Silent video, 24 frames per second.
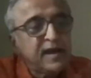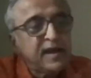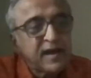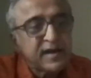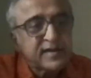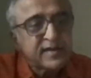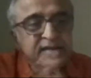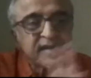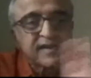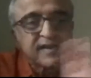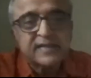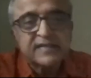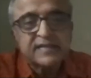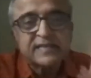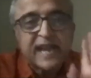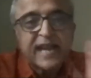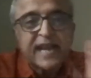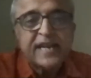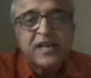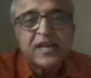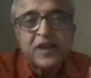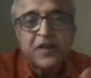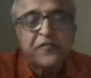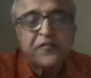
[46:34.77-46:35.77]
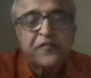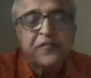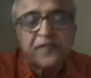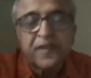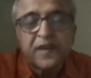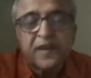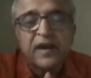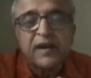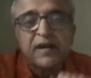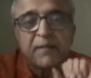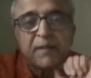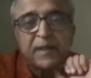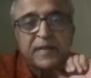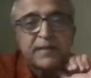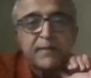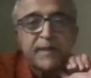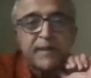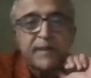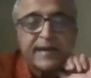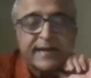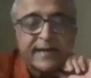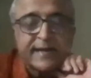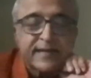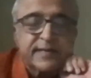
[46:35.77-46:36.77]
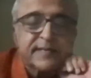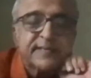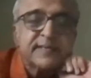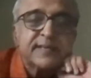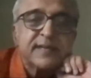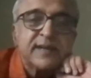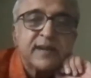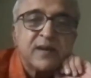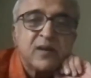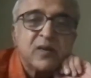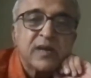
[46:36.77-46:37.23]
a certain kind of uh, mathematics.